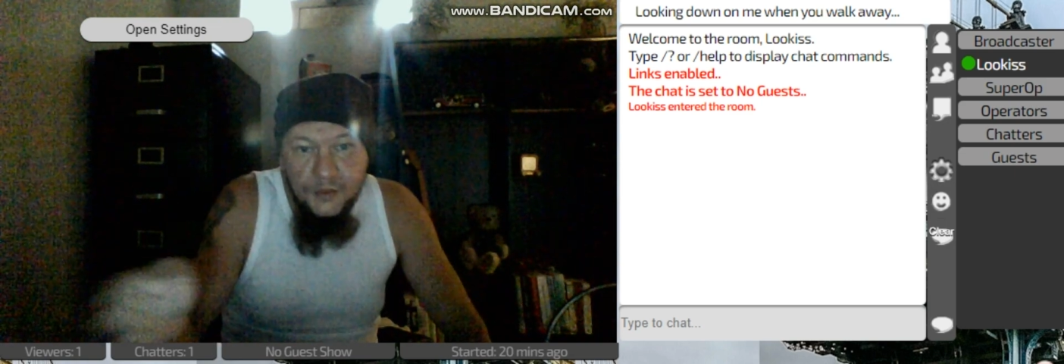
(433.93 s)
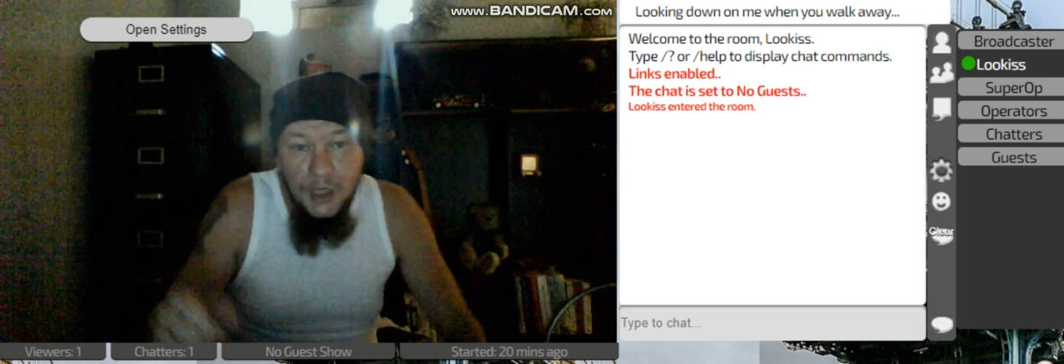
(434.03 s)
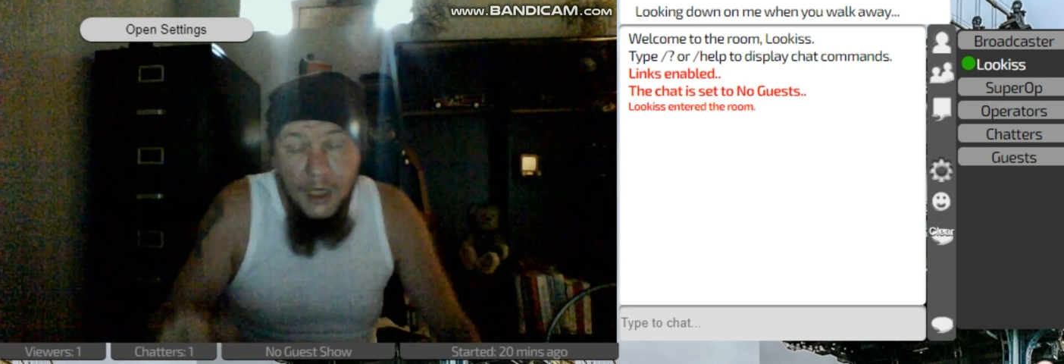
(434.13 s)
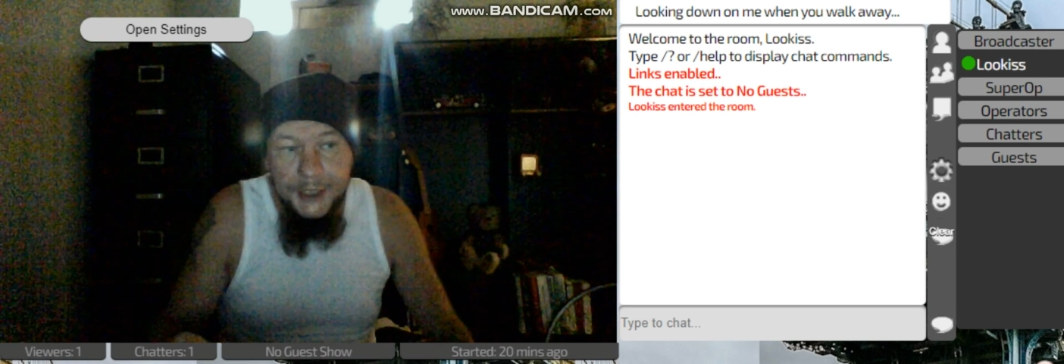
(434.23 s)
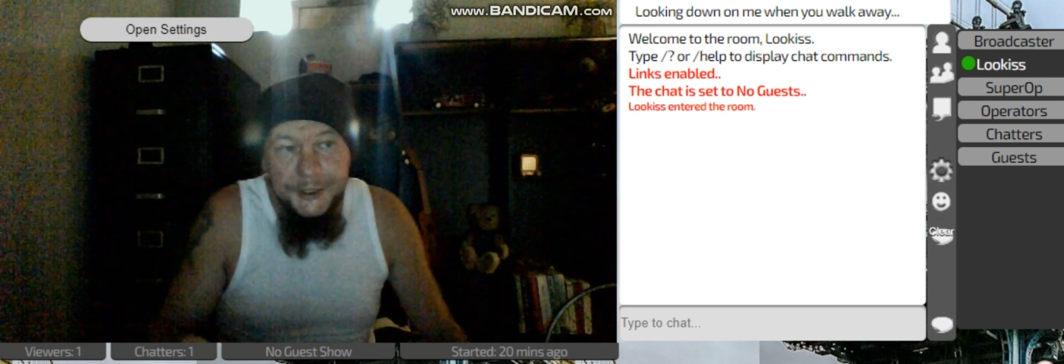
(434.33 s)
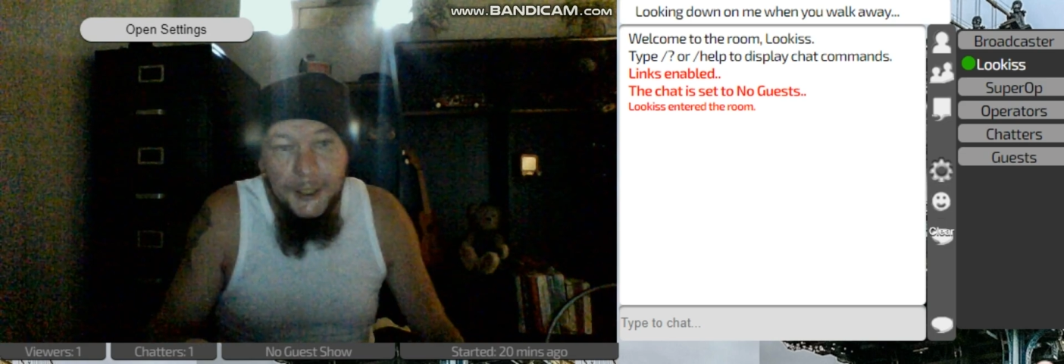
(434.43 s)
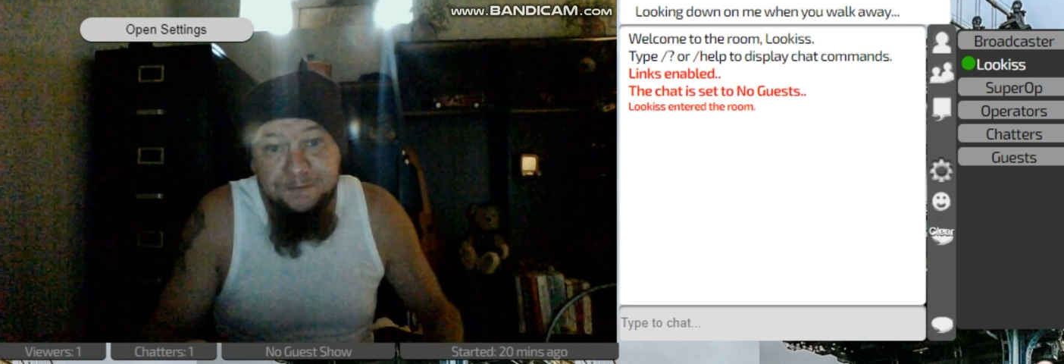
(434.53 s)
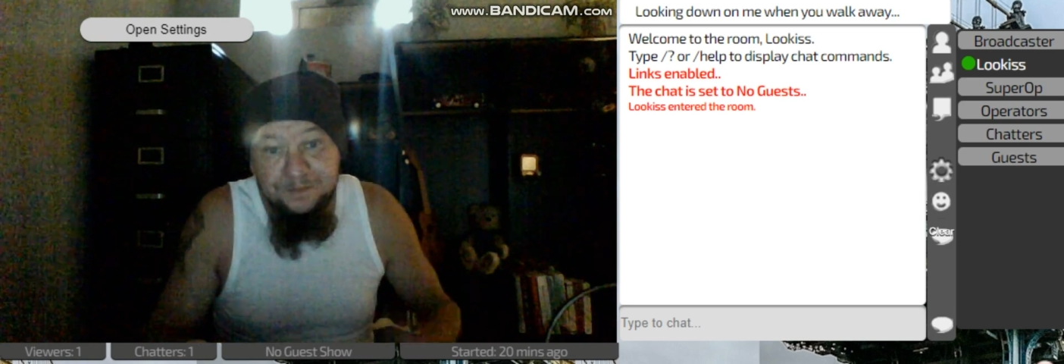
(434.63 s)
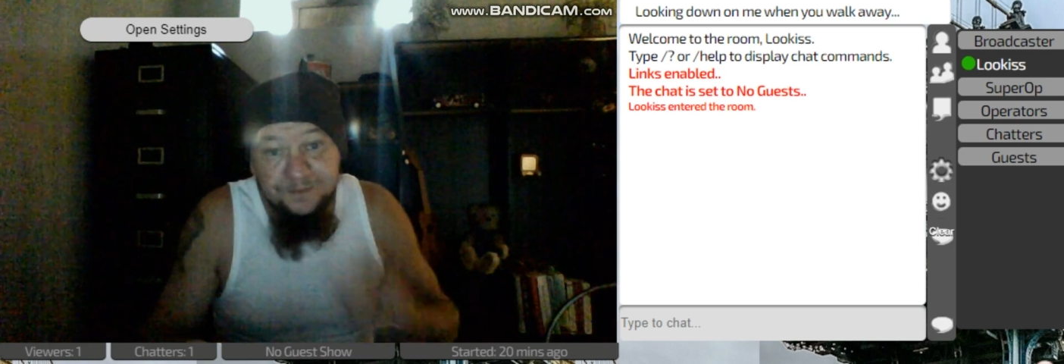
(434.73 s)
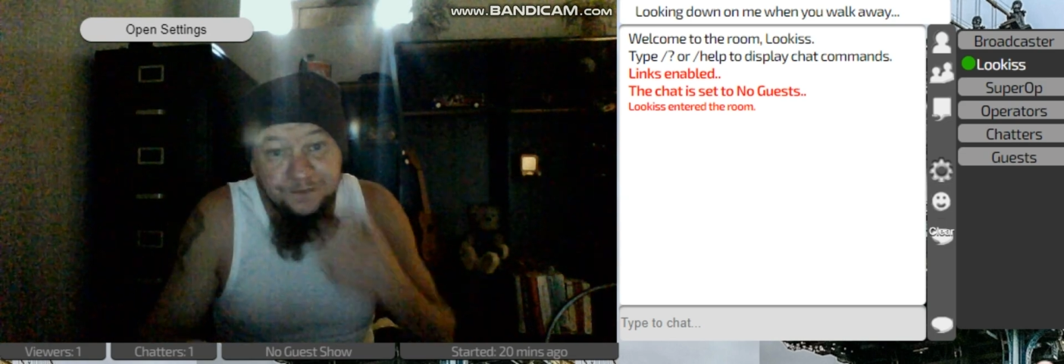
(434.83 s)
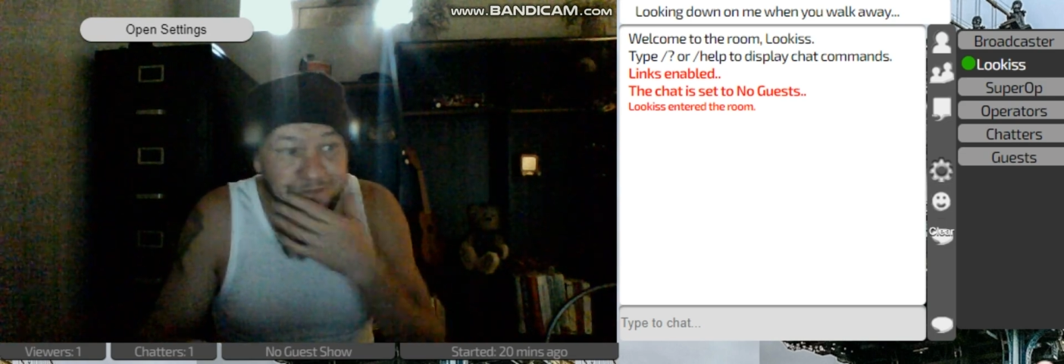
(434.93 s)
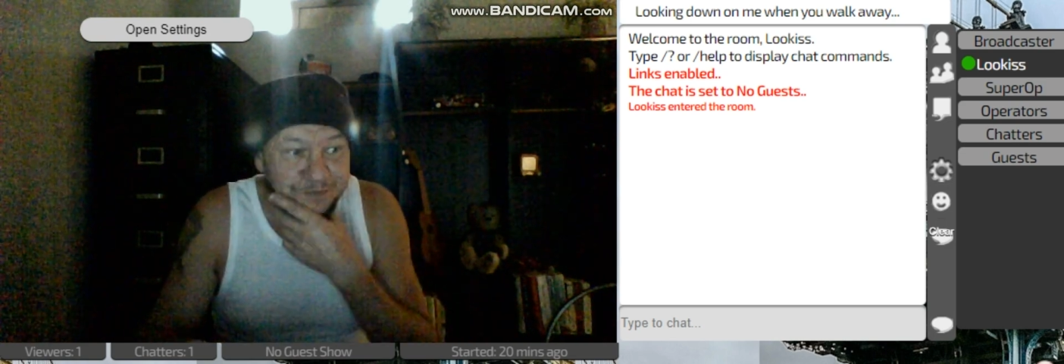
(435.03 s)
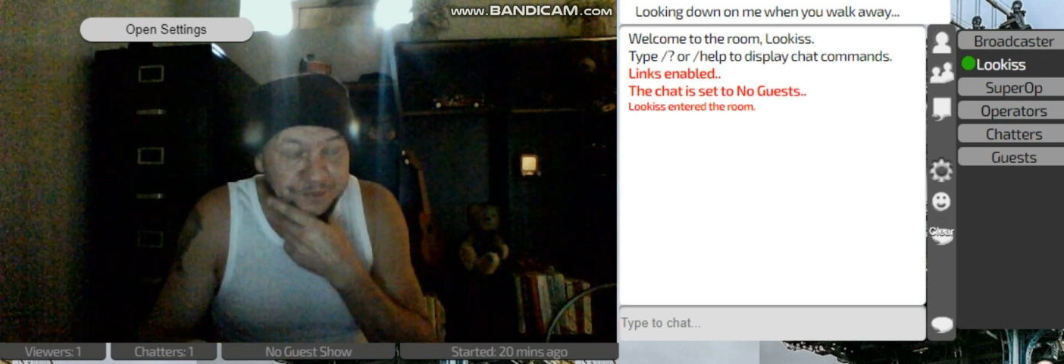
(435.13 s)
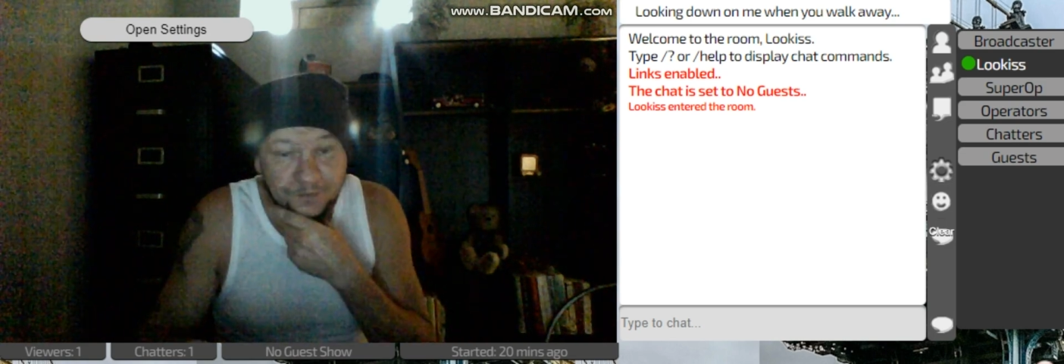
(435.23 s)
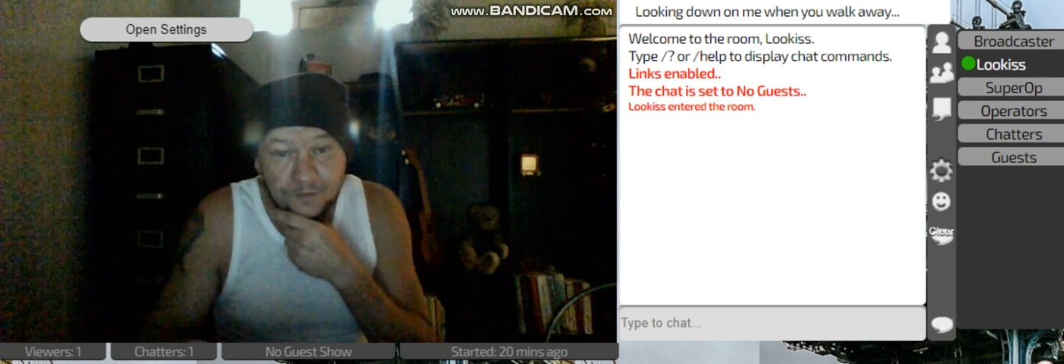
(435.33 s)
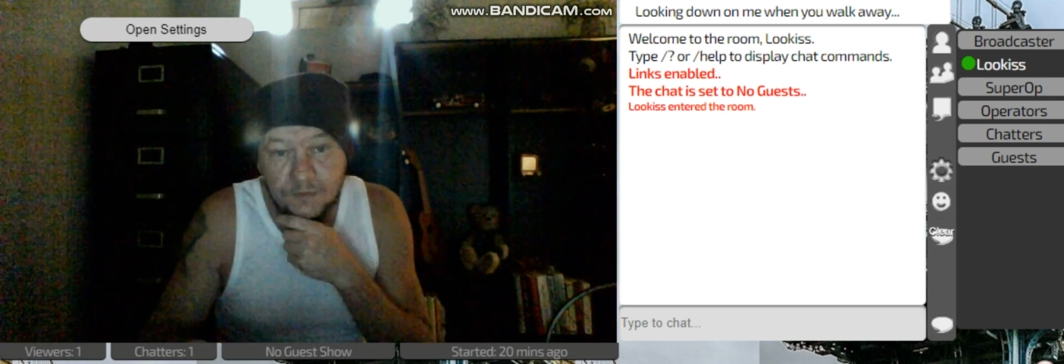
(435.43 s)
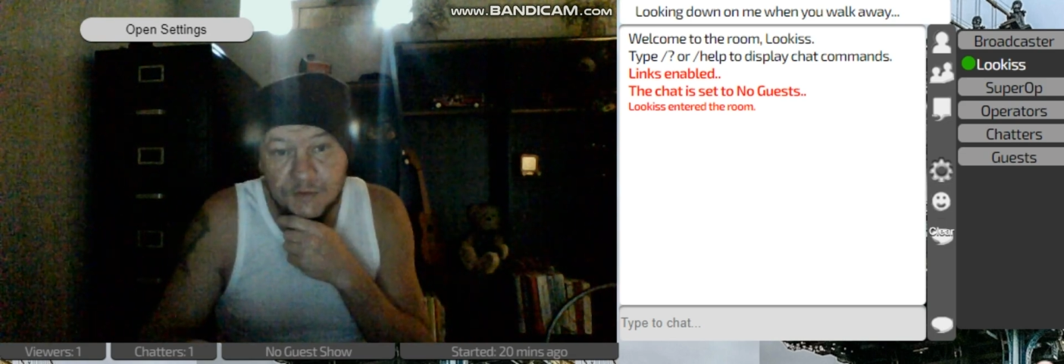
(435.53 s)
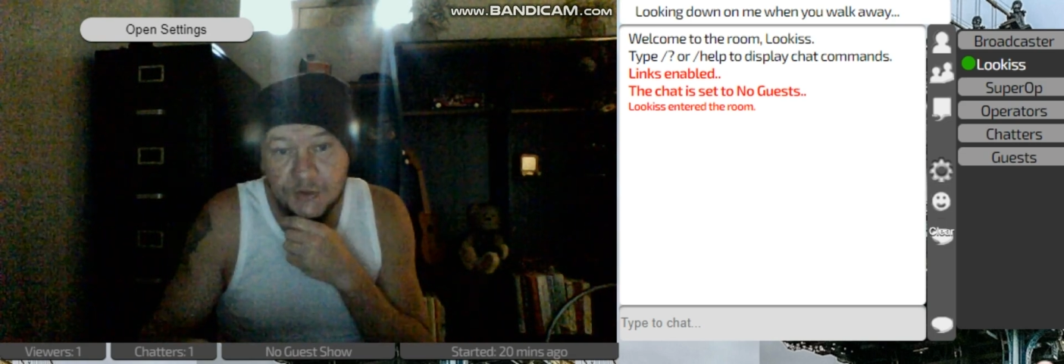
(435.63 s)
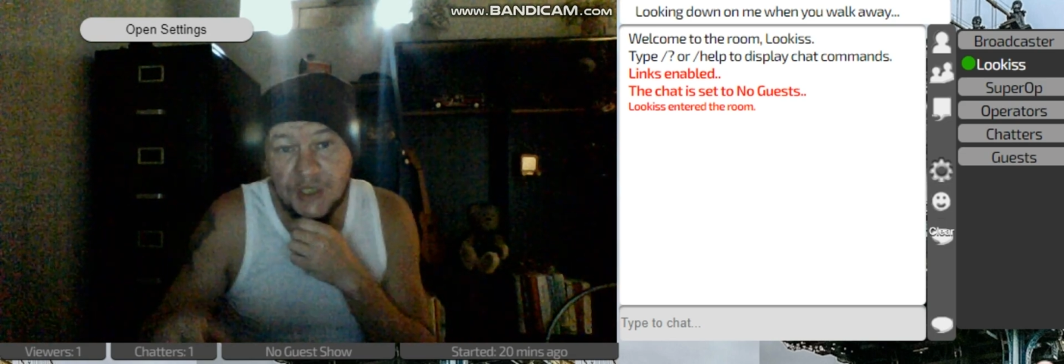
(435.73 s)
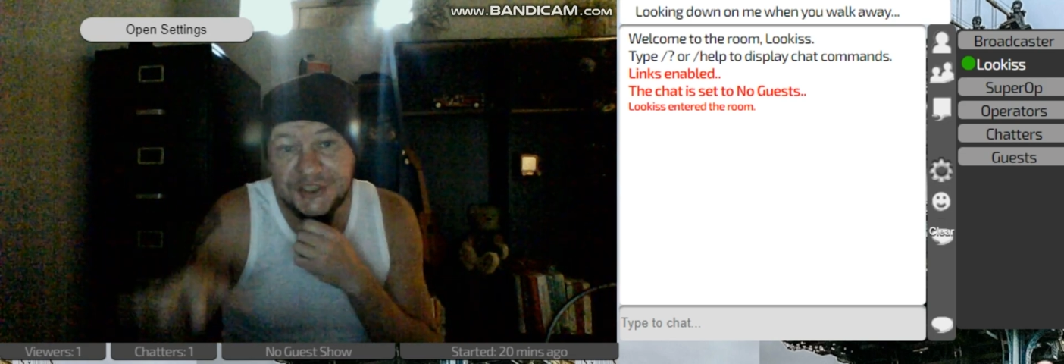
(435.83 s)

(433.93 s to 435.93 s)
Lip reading: And you